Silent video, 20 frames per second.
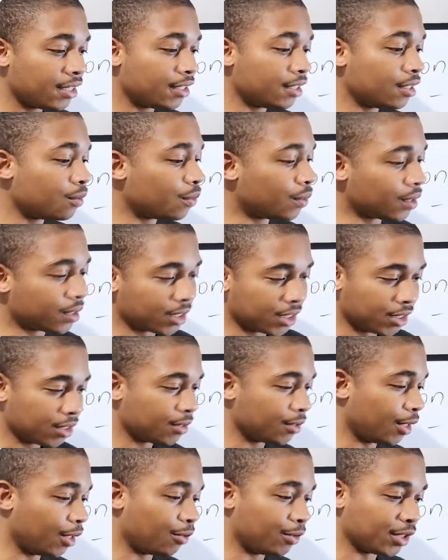in the
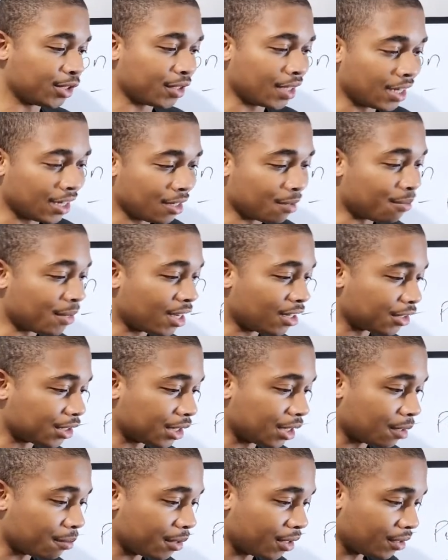world, and we're trying to demolish
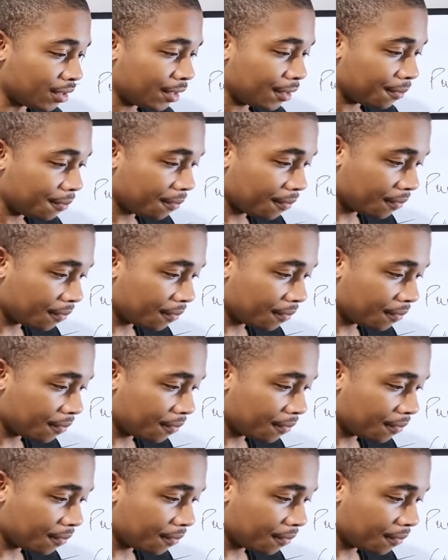our opponent.